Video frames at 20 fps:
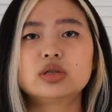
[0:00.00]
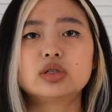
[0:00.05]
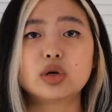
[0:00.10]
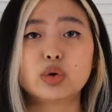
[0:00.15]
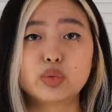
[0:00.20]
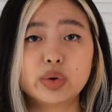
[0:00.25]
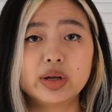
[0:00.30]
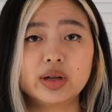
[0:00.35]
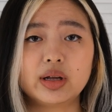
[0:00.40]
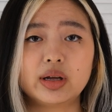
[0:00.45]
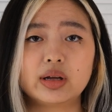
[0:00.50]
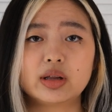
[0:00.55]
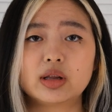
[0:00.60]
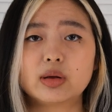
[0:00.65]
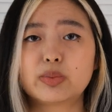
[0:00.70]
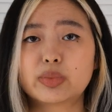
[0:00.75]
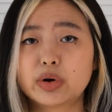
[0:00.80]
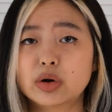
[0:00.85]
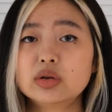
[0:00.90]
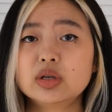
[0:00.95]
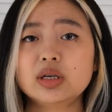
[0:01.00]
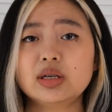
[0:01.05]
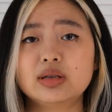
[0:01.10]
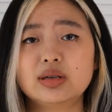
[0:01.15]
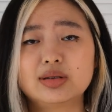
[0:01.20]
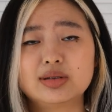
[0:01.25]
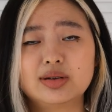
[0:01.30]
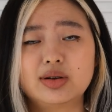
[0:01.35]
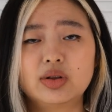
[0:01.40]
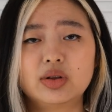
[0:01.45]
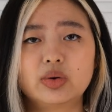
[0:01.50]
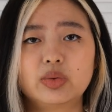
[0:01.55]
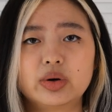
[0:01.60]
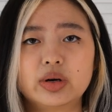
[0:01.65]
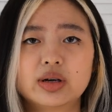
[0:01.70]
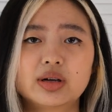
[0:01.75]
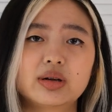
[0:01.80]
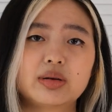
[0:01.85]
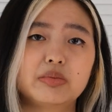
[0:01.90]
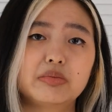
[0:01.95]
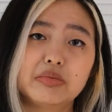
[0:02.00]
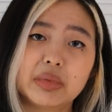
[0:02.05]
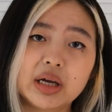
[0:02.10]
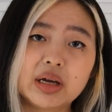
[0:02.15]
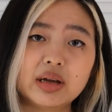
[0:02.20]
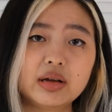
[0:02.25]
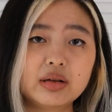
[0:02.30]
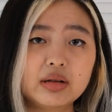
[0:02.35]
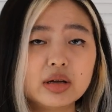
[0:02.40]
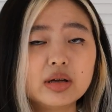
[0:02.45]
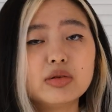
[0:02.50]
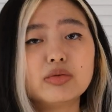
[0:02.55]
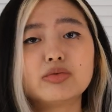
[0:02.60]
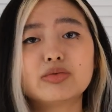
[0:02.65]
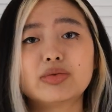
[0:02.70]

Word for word: So really, the protein does all the work, making it